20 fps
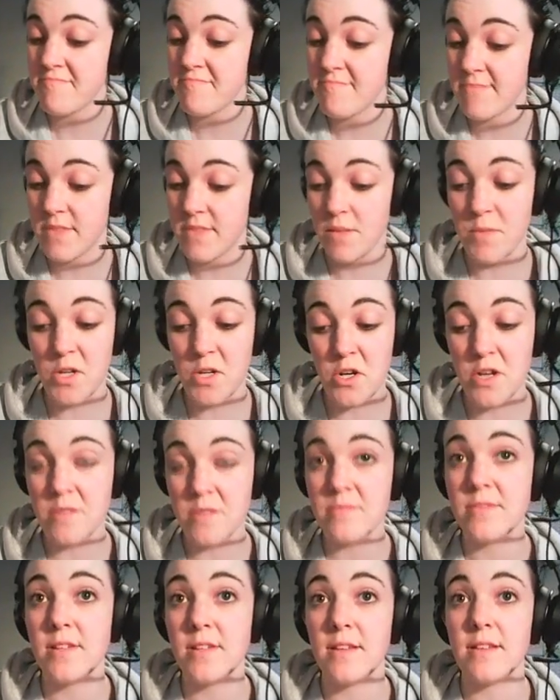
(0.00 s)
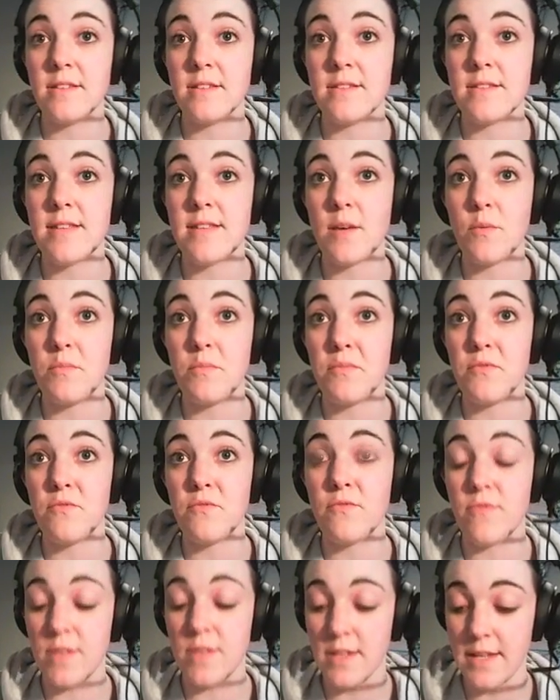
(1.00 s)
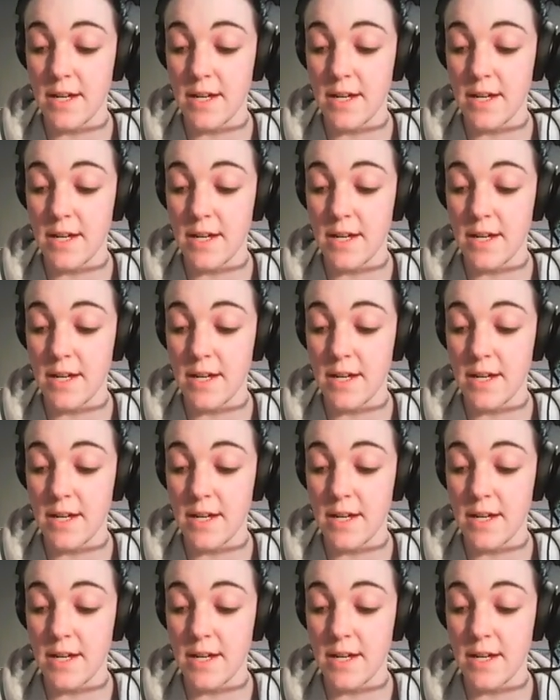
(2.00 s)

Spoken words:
let me know, because that would be really